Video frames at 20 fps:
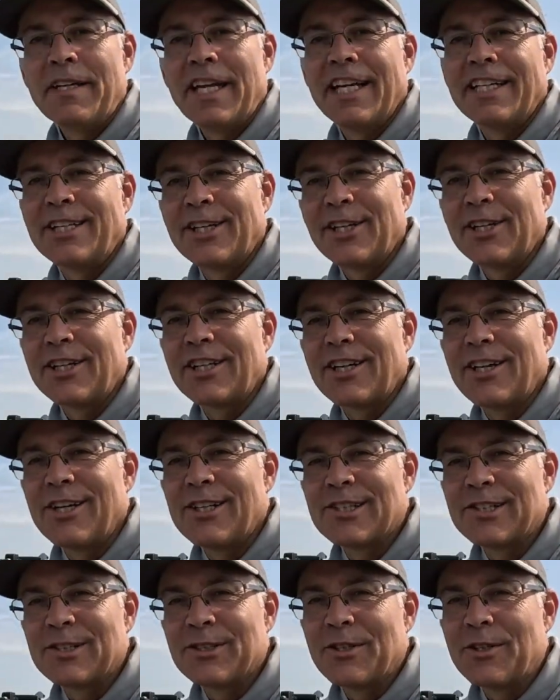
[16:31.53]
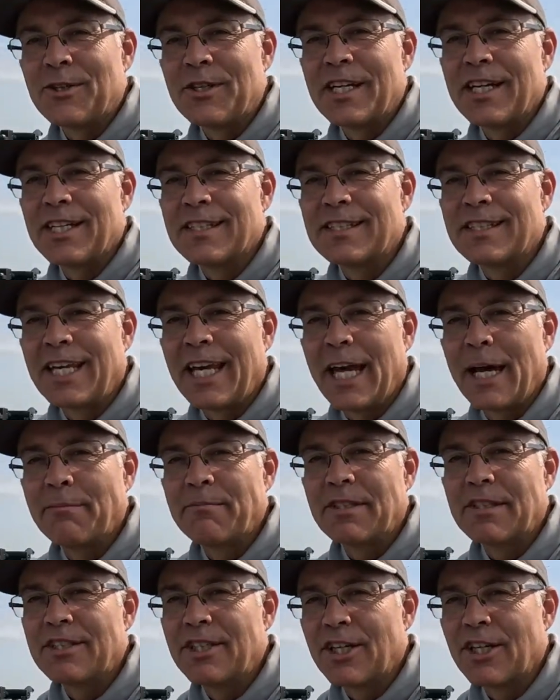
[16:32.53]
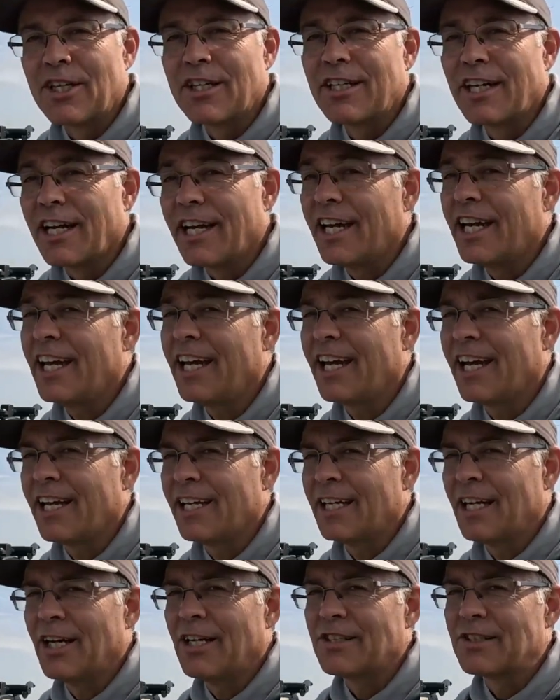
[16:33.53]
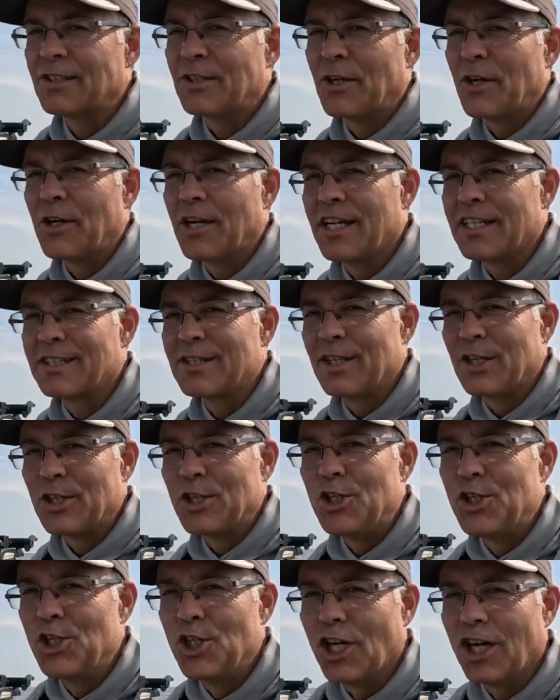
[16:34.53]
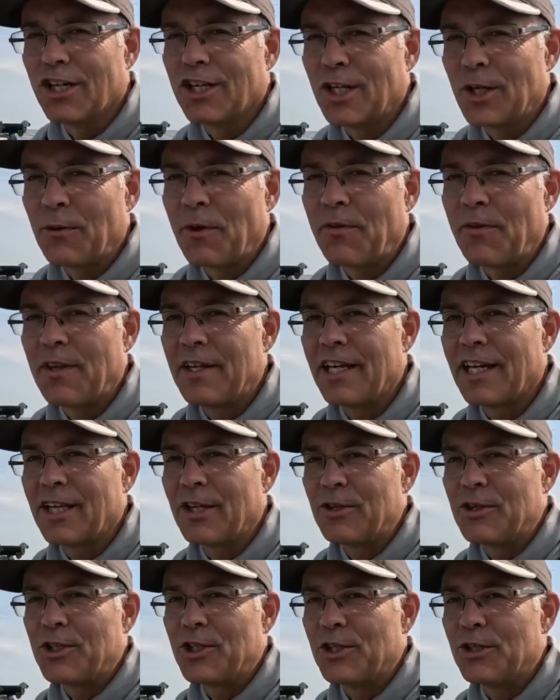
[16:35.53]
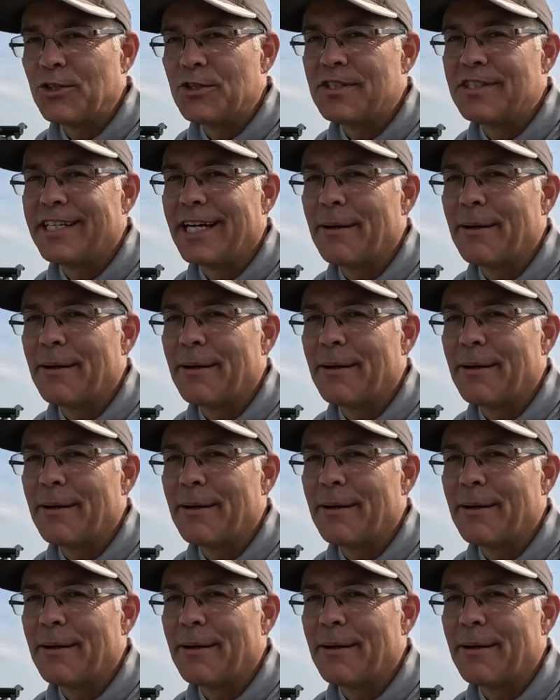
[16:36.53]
Dan Kirk, also known as Captain Kirk, and also known as the juggler with the yellow shoes.